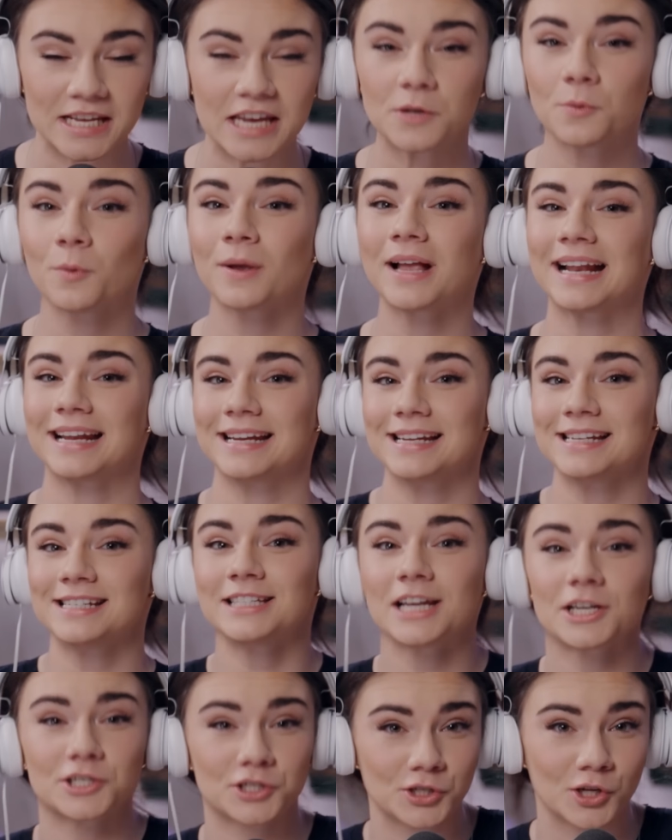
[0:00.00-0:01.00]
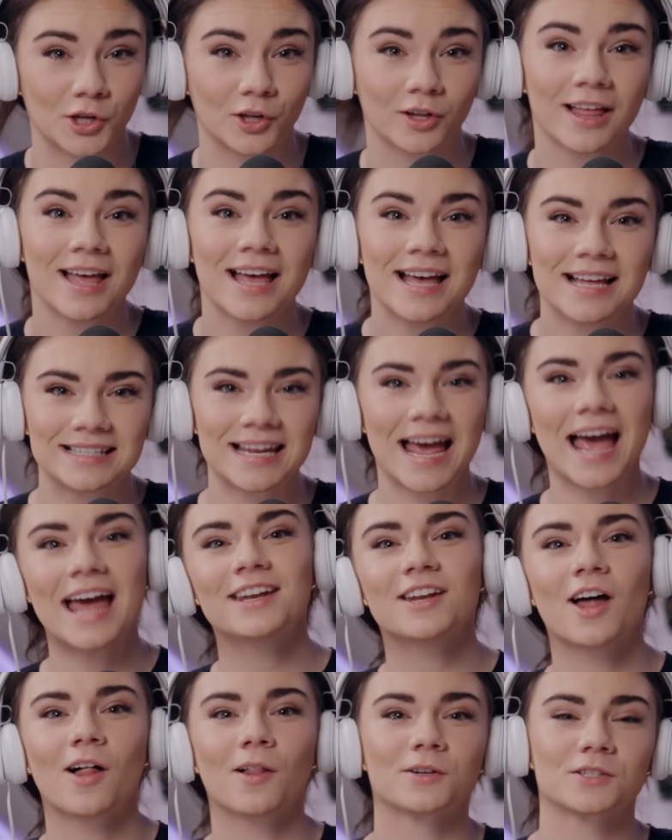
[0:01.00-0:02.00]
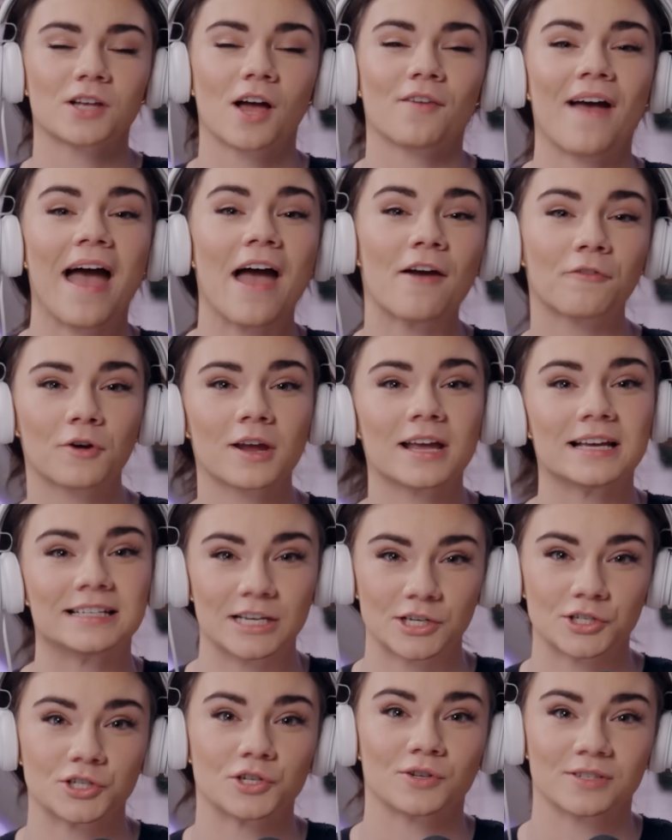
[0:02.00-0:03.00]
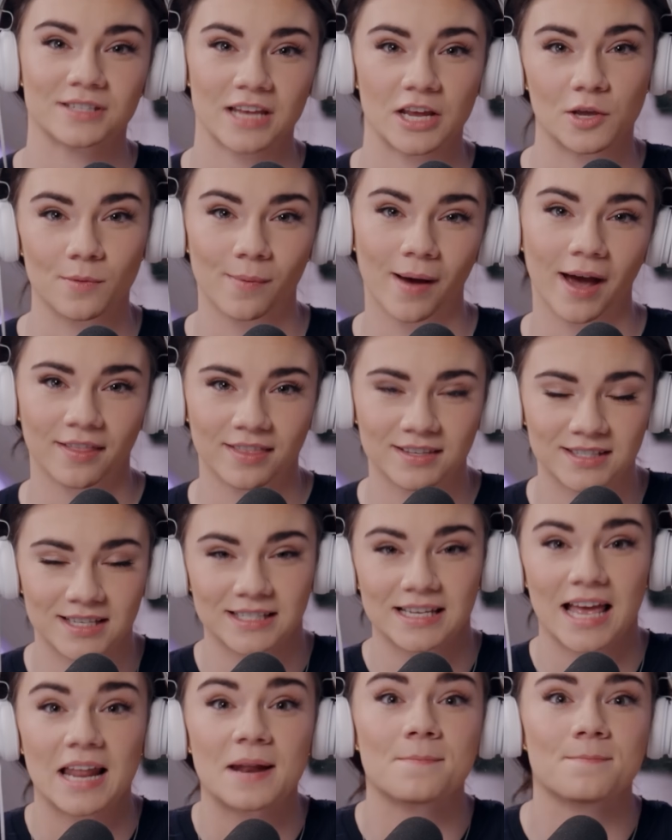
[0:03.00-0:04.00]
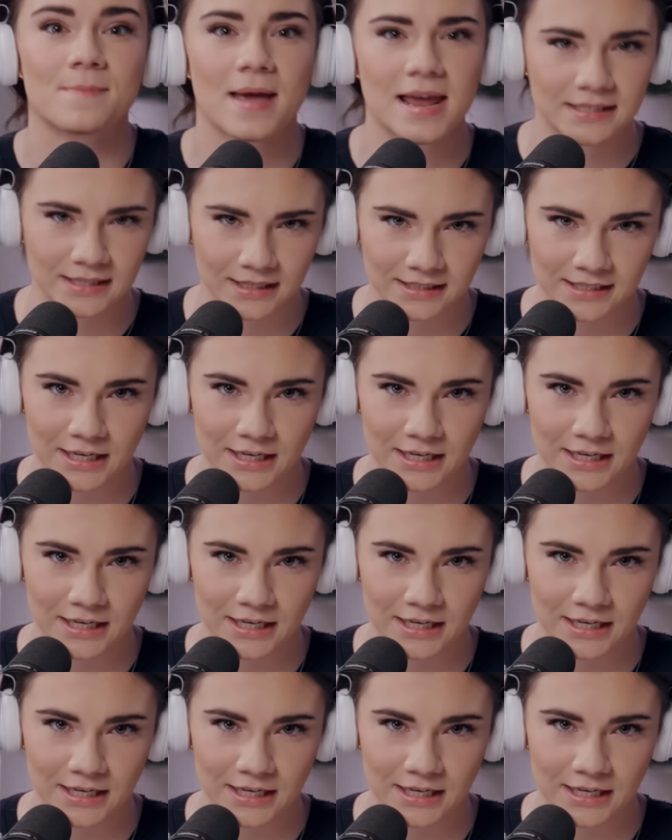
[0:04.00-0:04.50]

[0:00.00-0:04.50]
and you will get an additional $10 off every additional professional set you by. This is an amazing